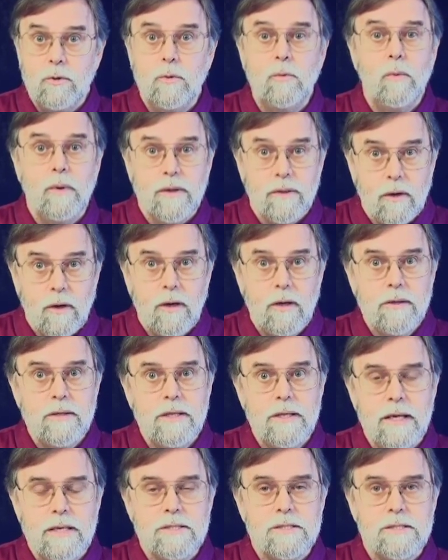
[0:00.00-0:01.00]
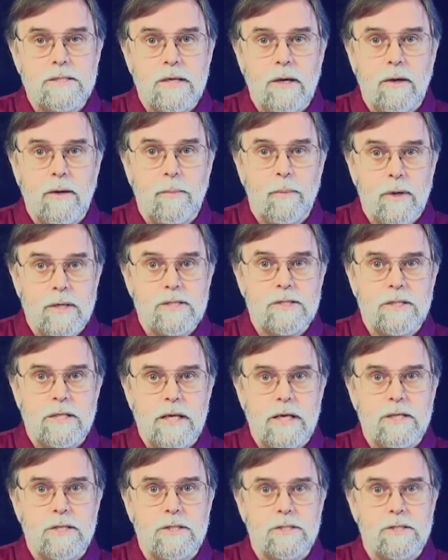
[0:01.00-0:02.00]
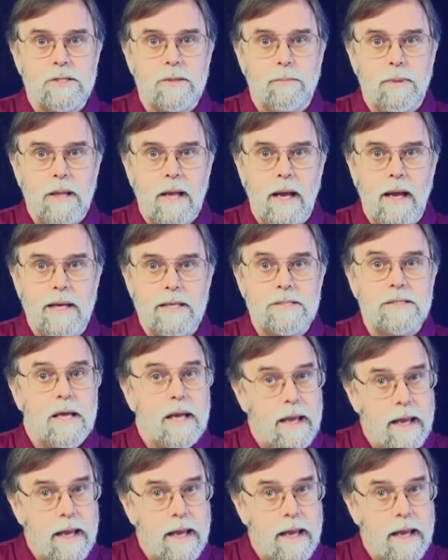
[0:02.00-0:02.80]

with all the necessary presentation supplies